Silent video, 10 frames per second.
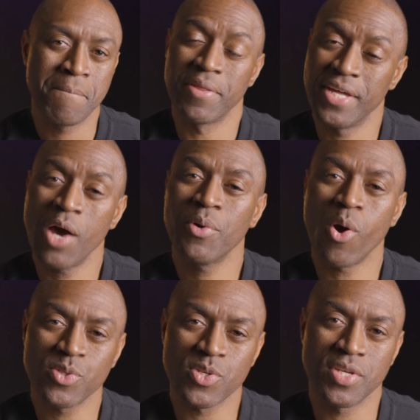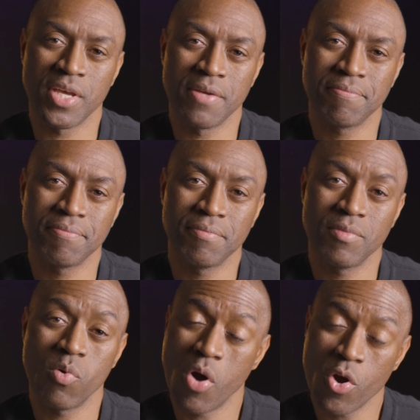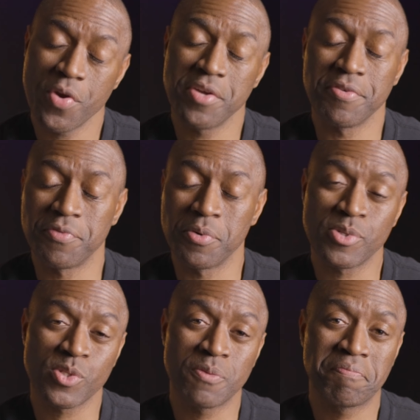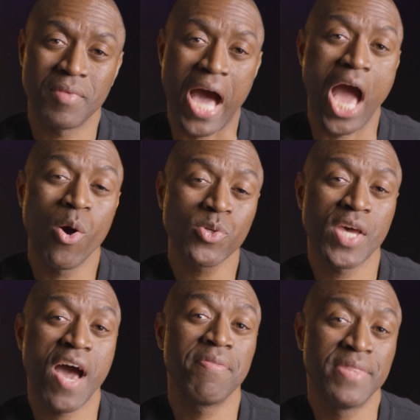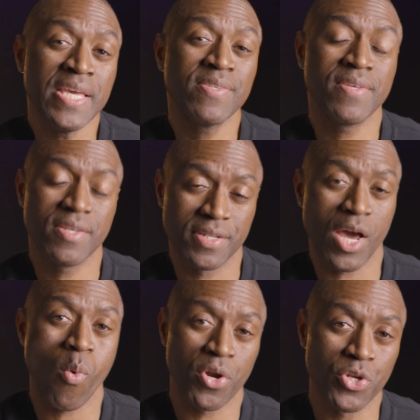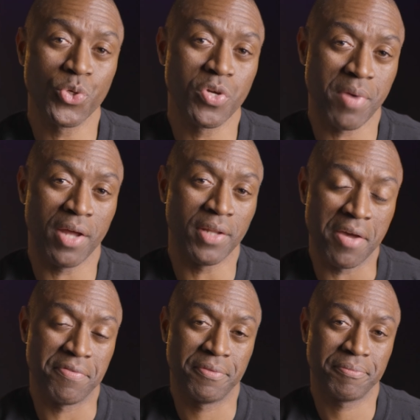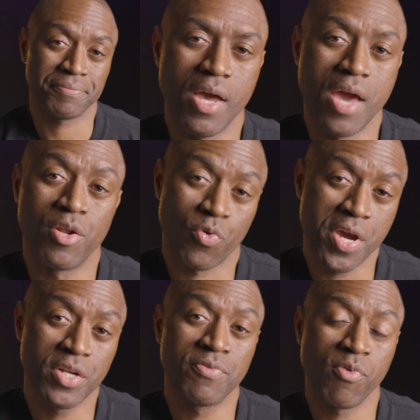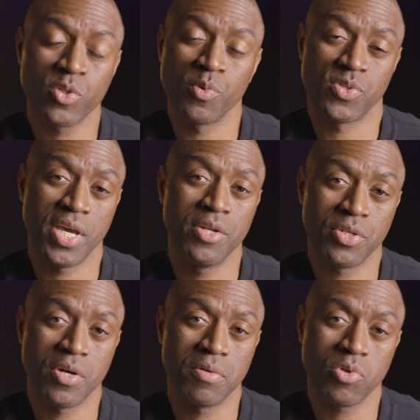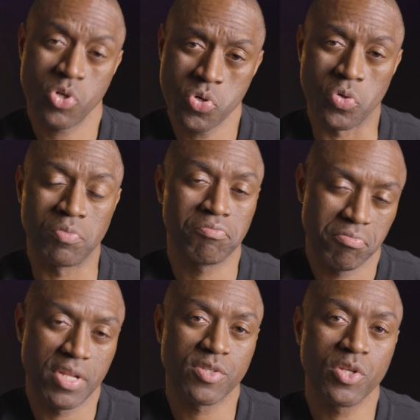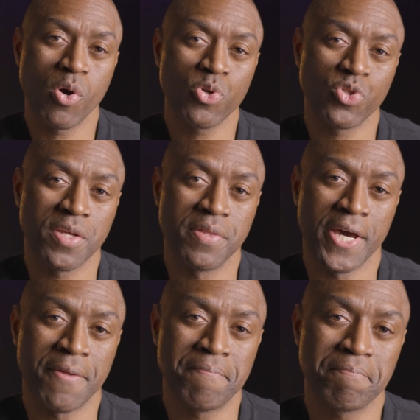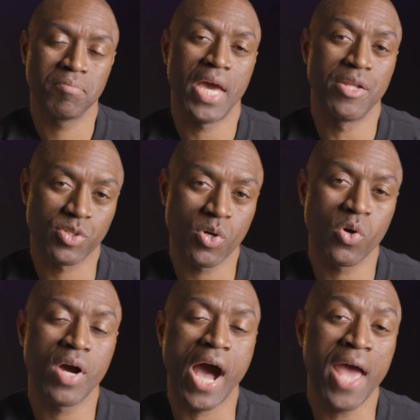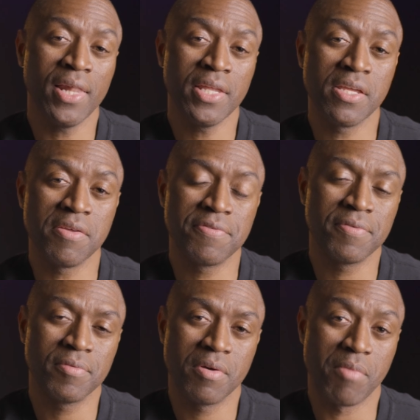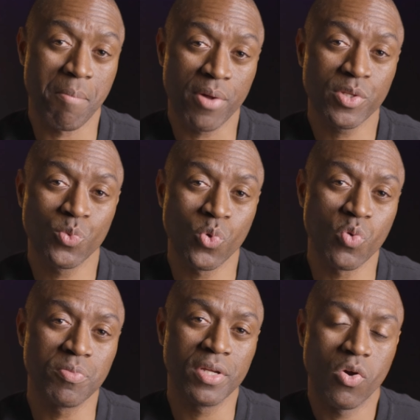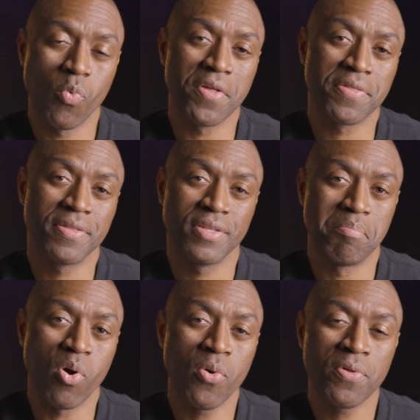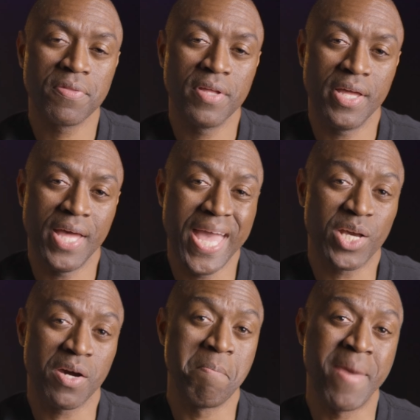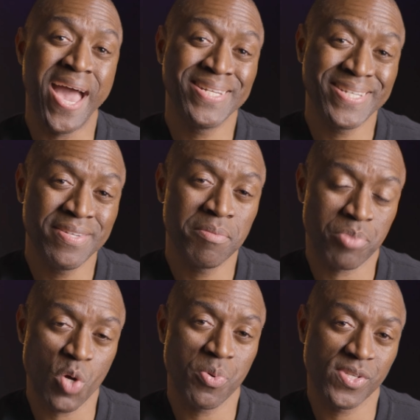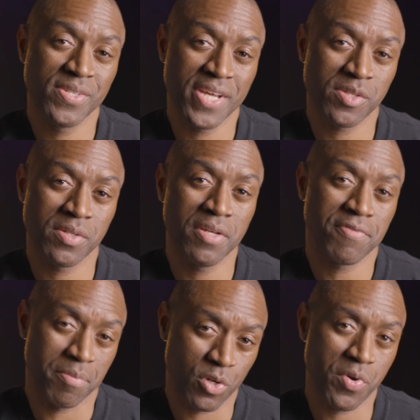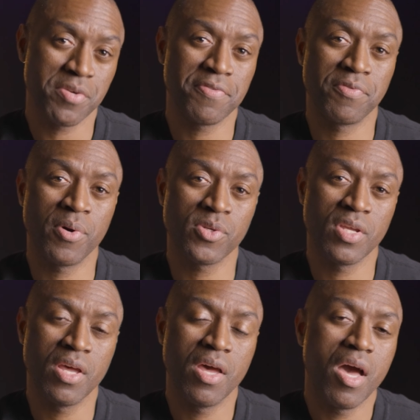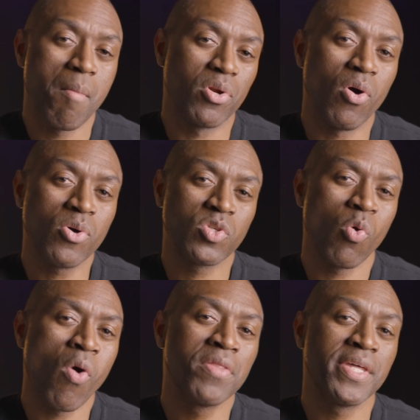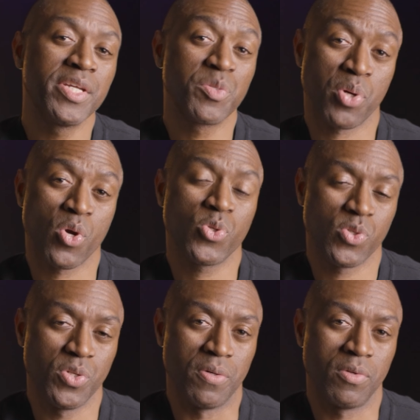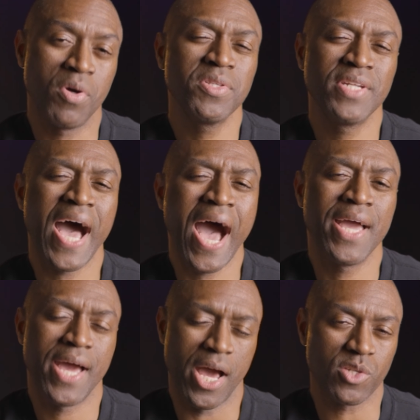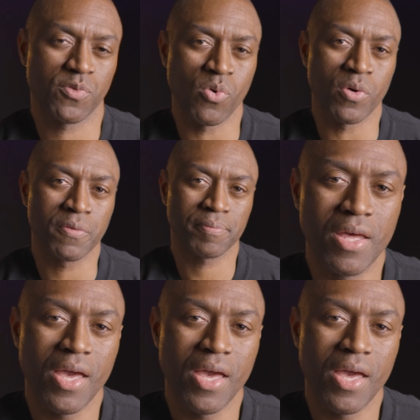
But then I would also say, well, creative force, I also have these things that I want to do in my life. And the creative force would say in turn, cool, let's negotiate that. And so I leave my mother's womb with both a commanded purpose and destiny from the creative force, but also one that is personal, one that I ask for.